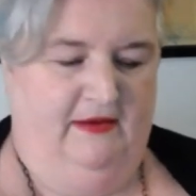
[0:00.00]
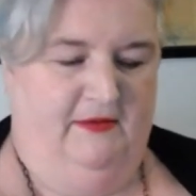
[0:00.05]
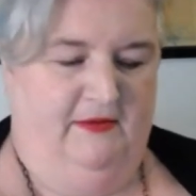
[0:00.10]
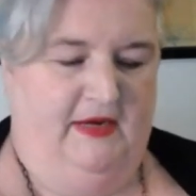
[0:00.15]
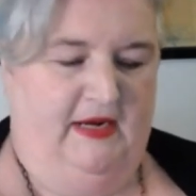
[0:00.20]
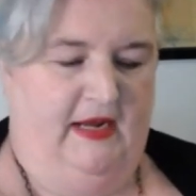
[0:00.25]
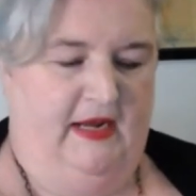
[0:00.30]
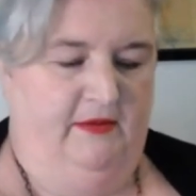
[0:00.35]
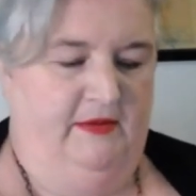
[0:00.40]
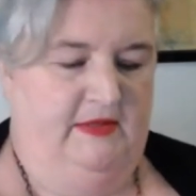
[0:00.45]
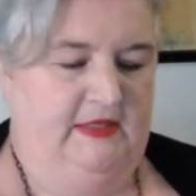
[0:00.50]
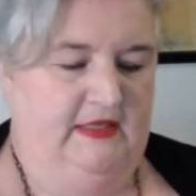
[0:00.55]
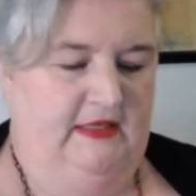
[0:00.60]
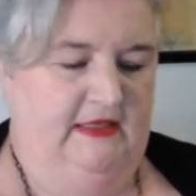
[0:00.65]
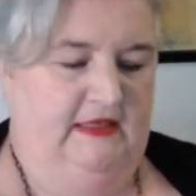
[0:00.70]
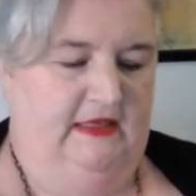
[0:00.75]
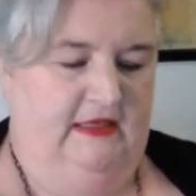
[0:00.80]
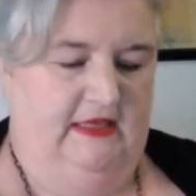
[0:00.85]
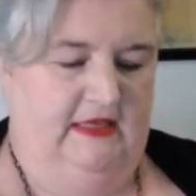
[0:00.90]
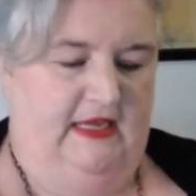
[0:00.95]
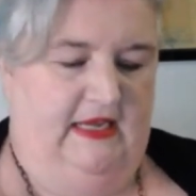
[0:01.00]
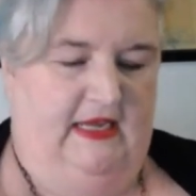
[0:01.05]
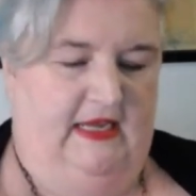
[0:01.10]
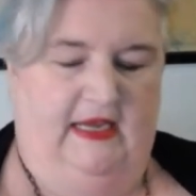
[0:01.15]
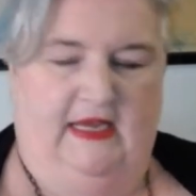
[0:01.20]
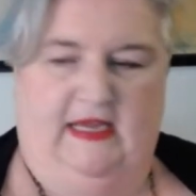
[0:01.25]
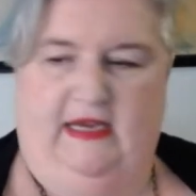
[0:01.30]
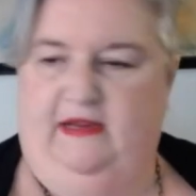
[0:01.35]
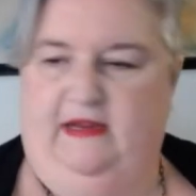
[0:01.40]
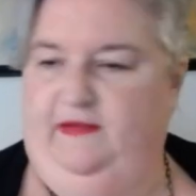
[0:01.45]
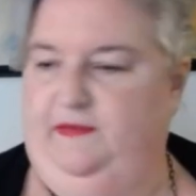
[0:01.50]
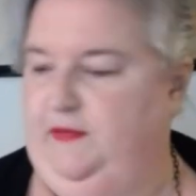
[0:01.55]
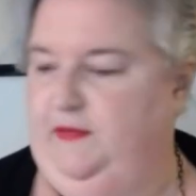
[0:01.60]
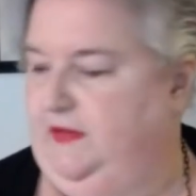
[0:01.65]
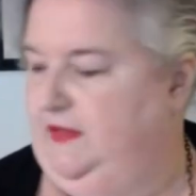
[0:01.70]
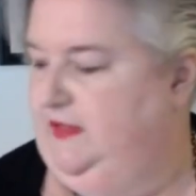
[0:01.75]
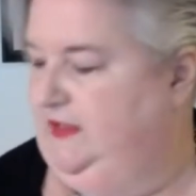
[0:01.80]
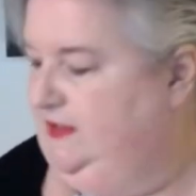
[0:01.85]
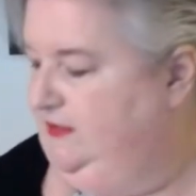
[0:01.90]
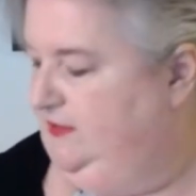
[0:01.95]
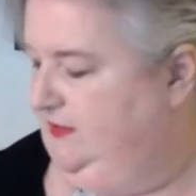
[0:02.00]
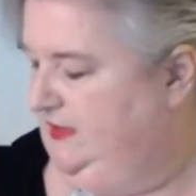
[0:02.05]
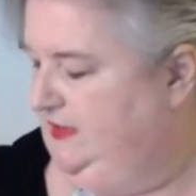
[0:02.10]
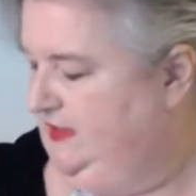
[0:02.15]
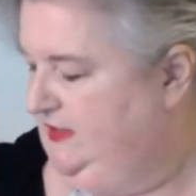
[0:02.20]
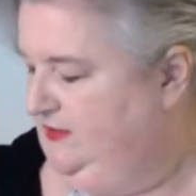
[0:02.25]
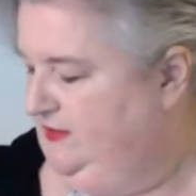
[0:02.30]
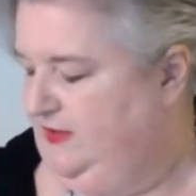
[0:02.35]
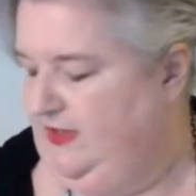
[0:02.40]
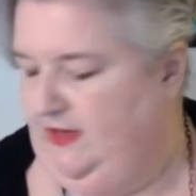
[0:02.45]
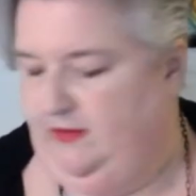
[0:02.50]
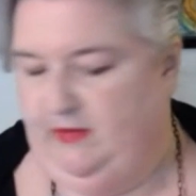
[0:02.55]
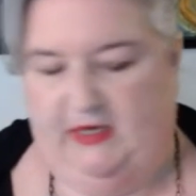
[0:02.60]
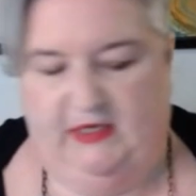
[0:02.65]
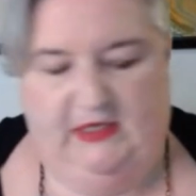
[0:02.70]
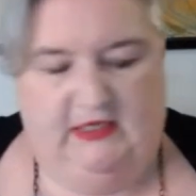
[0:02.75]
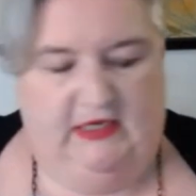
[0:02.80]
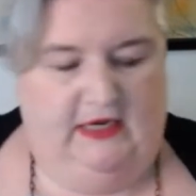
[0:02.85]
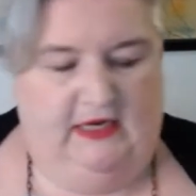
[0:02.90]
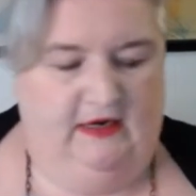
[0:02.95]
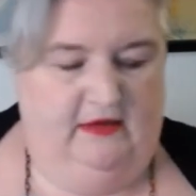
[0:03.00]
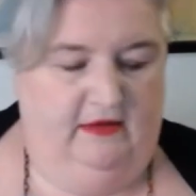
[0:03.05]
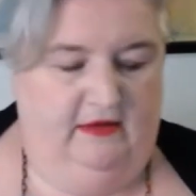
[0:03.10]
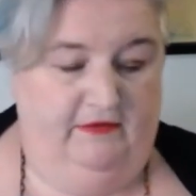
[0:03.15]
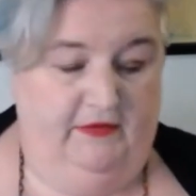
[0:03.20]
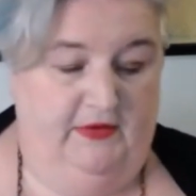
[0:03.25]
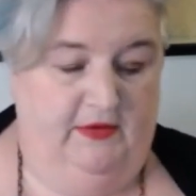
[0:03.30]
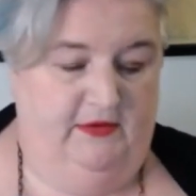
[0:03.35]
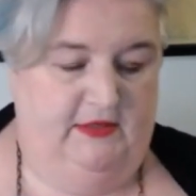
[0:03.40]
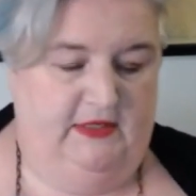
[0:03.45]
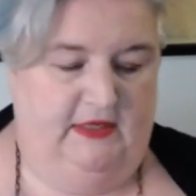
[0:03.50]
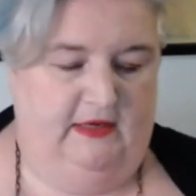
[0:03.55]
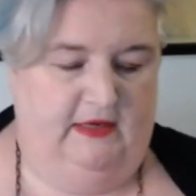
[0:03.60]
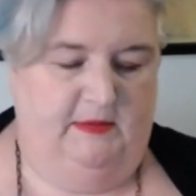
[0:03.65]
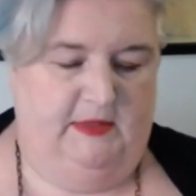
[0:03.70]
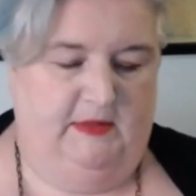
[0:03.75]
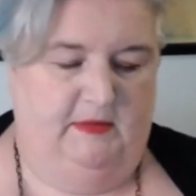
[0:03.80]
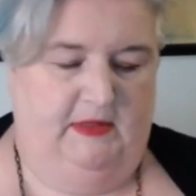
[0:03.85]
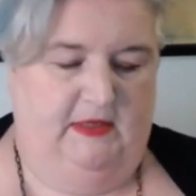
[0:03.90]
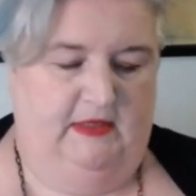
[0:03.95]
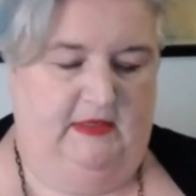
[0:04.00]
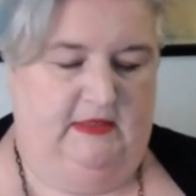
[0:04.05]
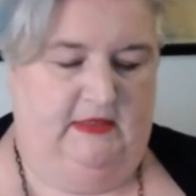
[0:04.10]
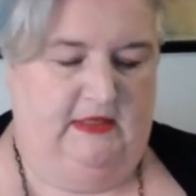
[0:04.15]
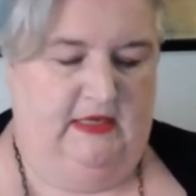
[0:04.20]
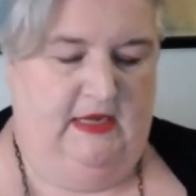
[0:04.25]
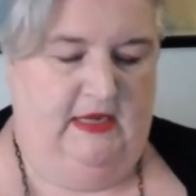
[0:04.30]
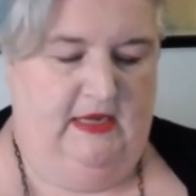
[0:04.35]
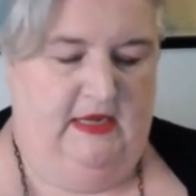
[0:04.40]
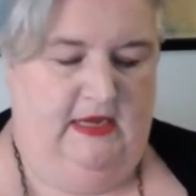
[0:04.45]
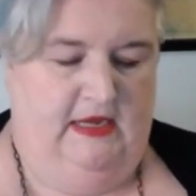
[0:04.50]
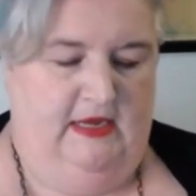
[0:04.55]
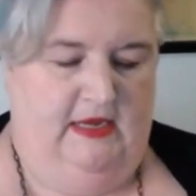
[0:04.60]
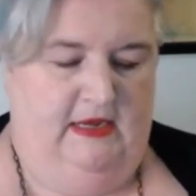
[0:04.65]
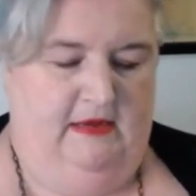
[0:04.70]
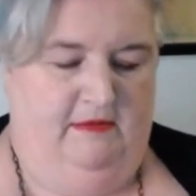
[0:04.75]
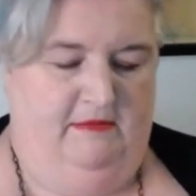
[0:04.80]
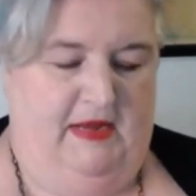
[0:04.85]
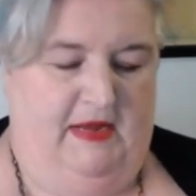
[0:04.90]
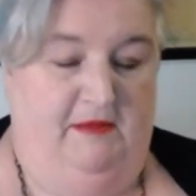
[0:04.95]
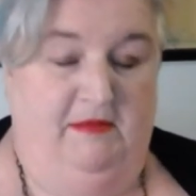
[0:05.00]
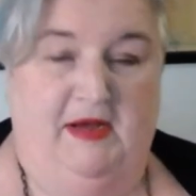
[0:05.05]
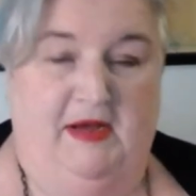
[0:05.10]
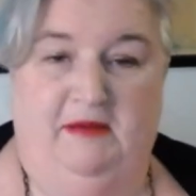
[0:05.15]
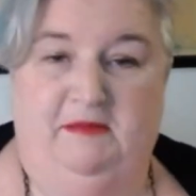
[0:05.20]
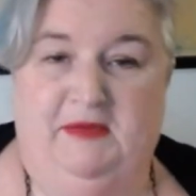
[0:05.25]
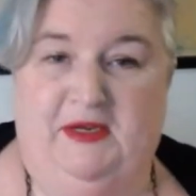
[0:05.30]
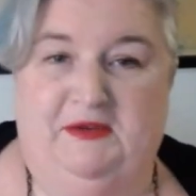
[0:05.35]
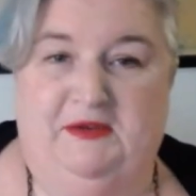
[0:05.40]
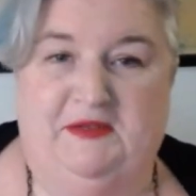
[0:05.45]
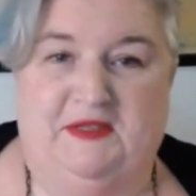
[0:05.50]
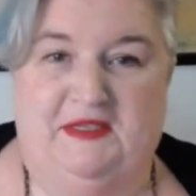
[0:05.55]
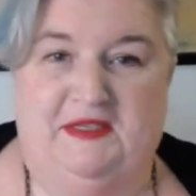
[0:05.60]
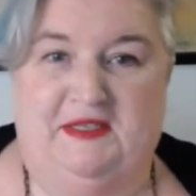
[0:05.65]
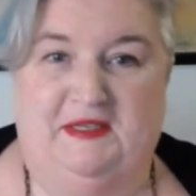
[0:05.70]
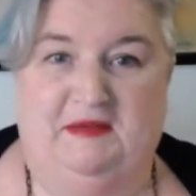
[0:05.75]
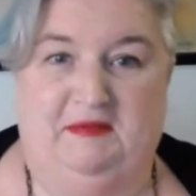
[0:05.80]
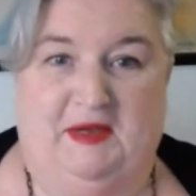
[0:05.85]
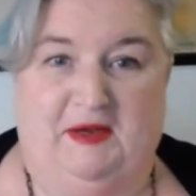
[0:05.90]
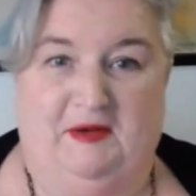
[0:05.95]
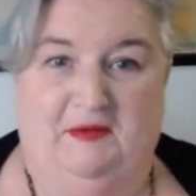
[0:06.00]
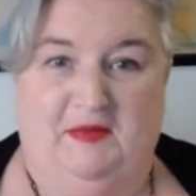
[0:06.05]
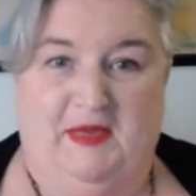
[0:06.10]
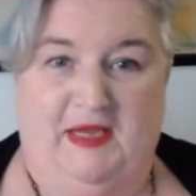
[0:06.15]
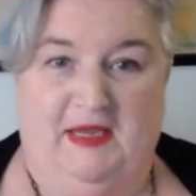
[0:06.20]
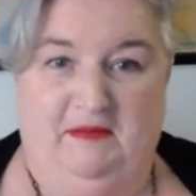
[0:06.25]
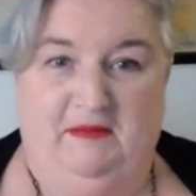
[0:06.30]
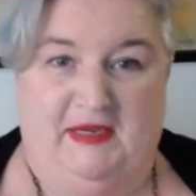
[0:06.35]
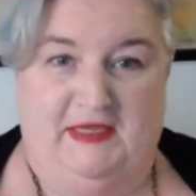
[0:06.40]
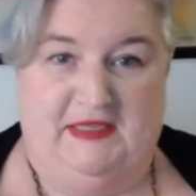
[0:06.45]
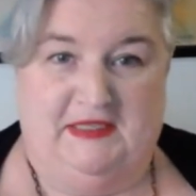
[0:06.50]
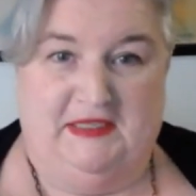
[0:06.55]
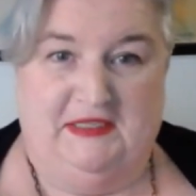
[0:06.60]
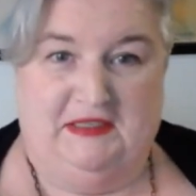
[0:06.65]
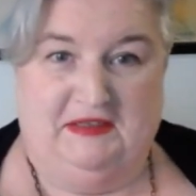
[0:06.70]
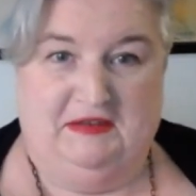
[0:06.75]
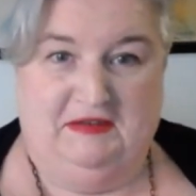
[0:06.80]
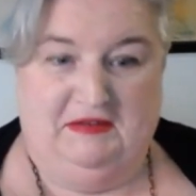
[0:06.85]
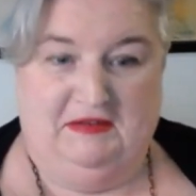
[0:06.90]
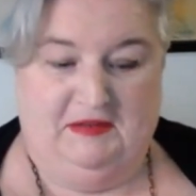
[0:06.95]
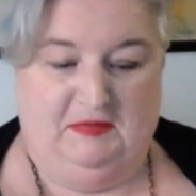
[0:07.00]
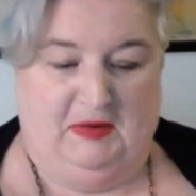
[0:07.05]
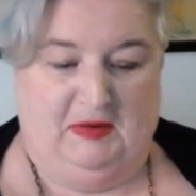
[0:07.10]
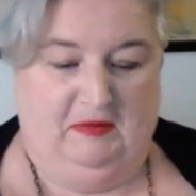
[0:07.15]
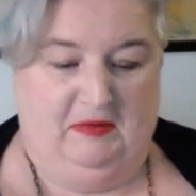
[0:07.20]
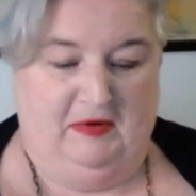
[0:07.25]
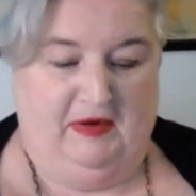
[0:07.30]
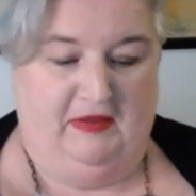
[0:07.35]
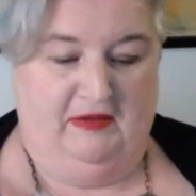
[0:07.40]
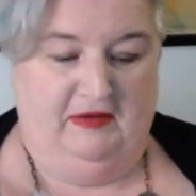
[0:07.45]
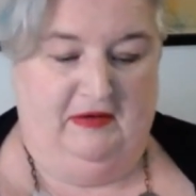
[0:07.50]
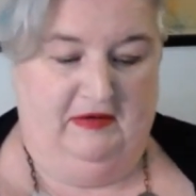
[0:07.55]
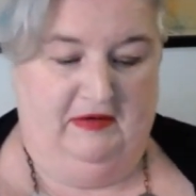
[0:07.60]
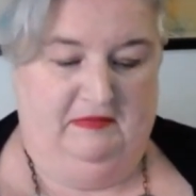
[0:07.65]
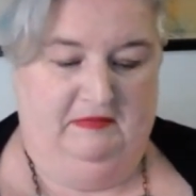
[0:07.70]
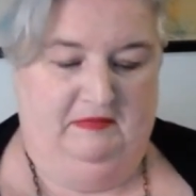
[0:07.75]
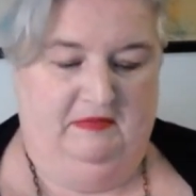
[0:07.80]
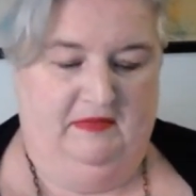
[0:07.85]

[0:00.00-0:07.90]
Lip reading: When I was a little kid, I've probably told this story on my channel a few times because my mom knows this about me, my sisters, my brother,